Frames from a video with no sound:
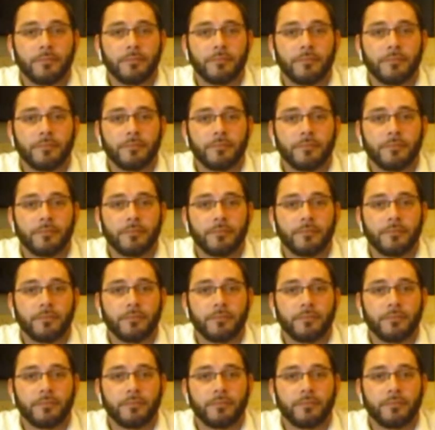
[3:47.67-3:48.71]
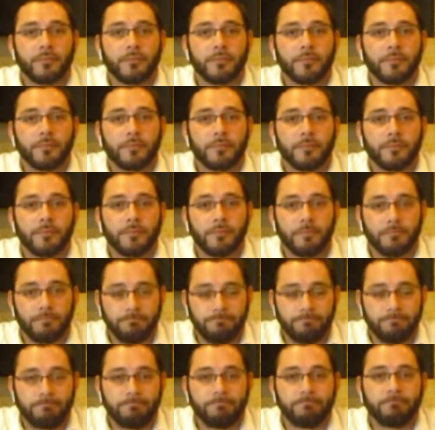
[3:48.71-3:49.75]

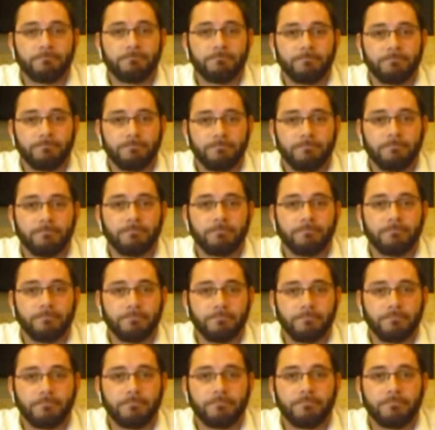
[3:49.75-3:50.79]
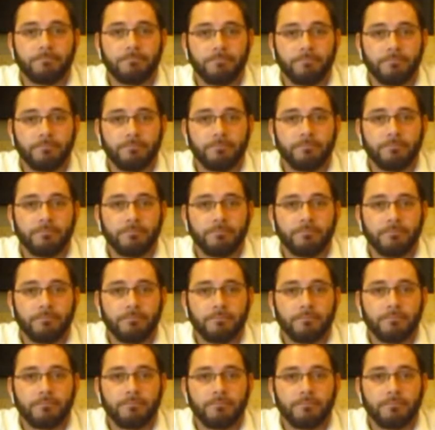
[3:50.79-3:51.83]

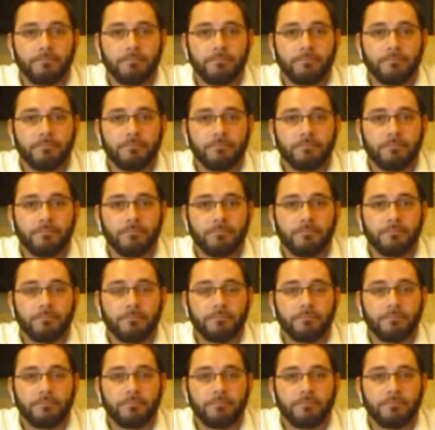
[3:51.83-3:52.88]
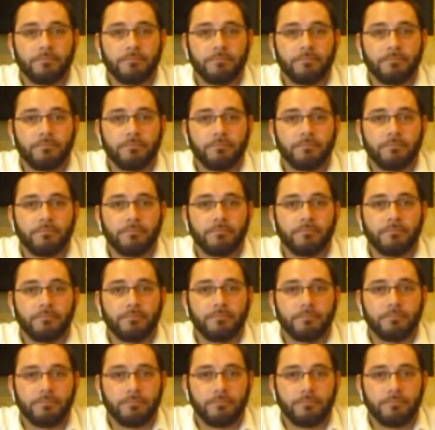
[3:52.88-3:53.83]
The person shown says nothing.